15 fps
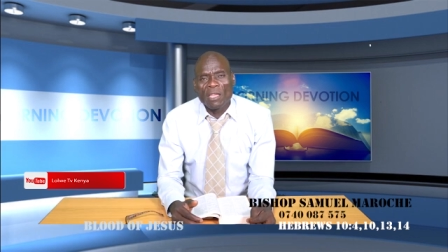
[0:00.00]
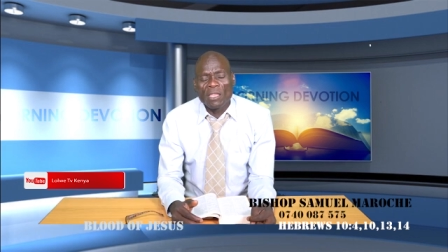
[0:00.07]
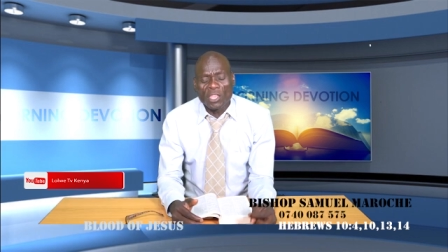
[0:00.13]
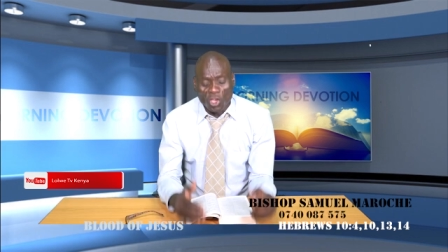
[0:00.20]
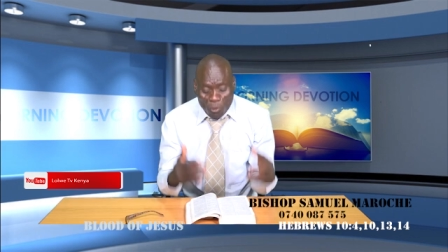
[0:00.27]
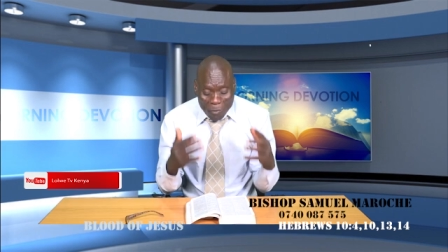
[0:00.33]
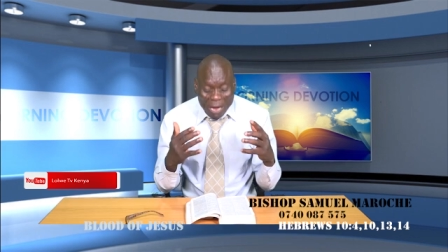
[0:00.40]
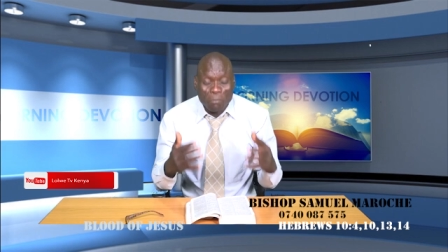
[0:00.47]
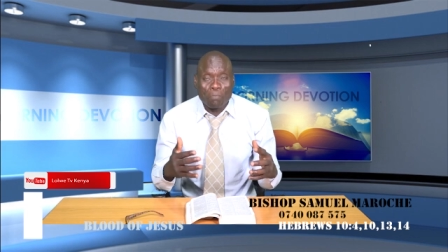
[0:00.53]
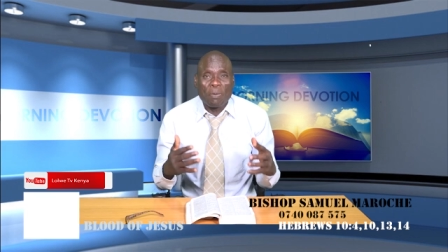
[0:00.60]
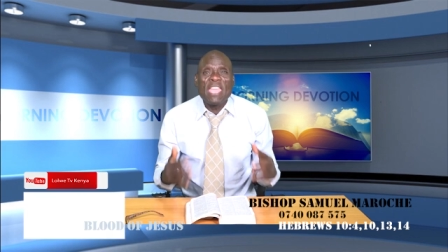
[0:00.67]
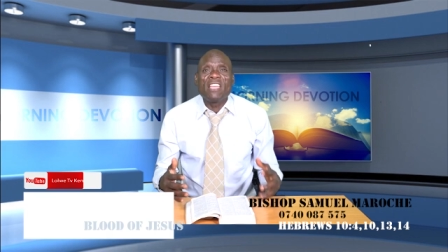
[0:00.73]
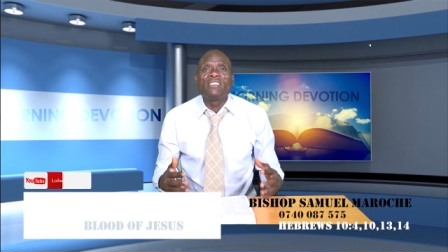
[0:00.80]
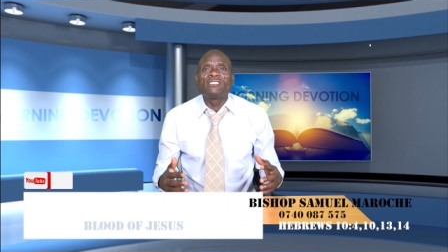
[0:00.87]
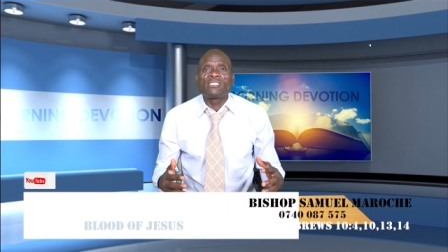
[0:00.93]
Human
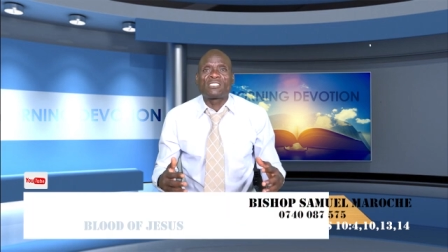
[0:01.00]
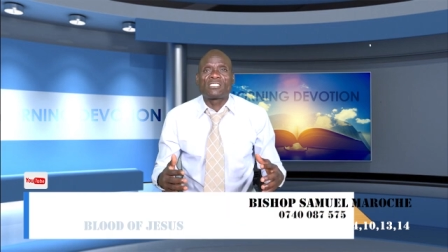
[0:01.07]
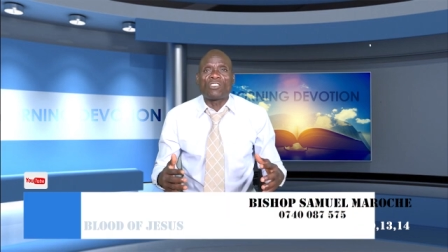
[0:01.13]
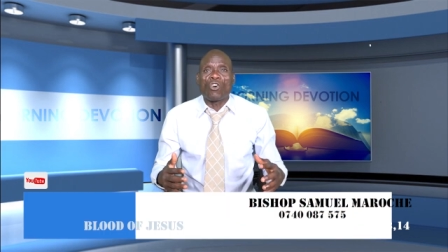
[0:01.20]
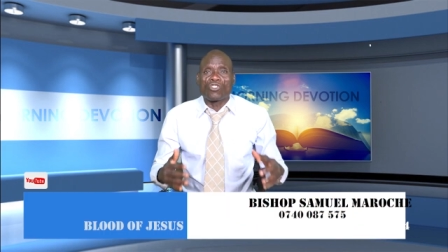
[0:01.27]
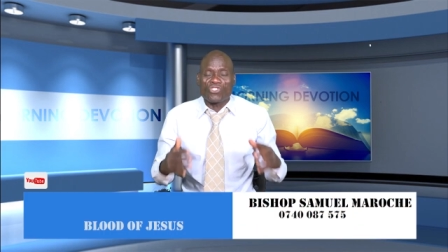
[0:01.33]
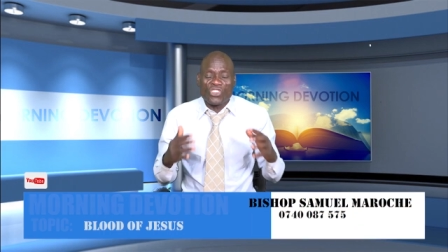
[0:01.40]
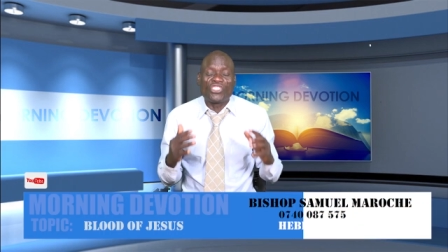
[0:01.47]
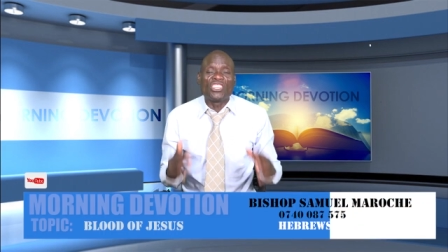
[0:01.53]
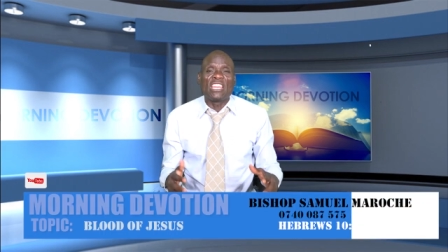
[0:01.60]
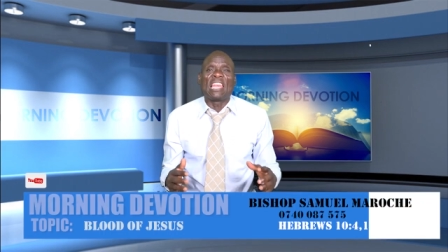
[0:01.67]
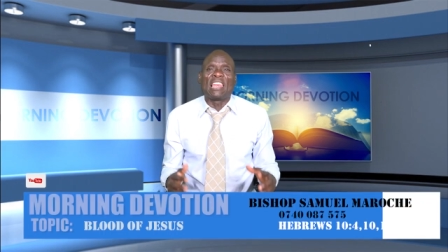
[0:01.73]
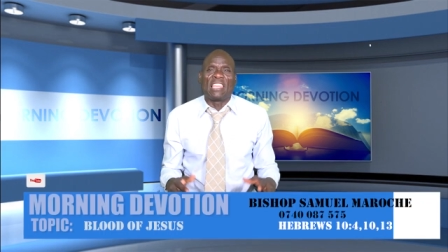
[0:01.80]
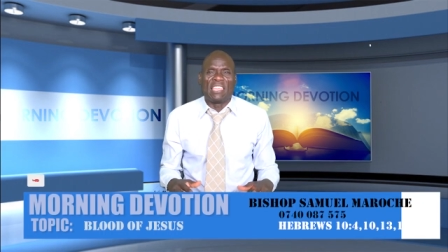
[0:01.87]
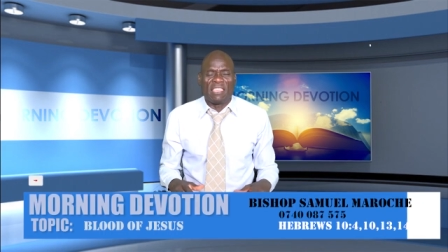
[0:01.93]
beings
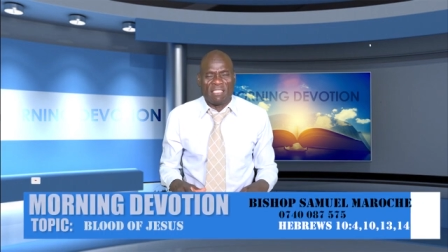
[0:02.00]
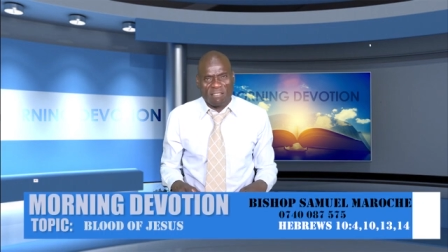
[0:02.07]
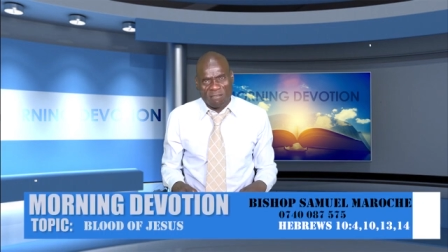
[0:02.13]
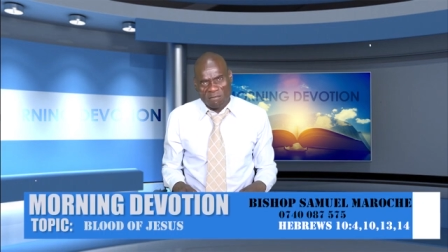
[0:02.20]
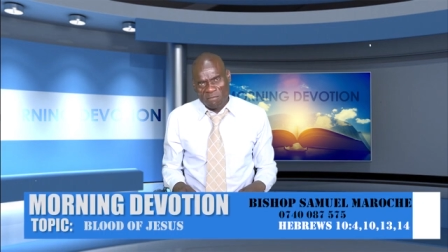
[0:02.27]
originally,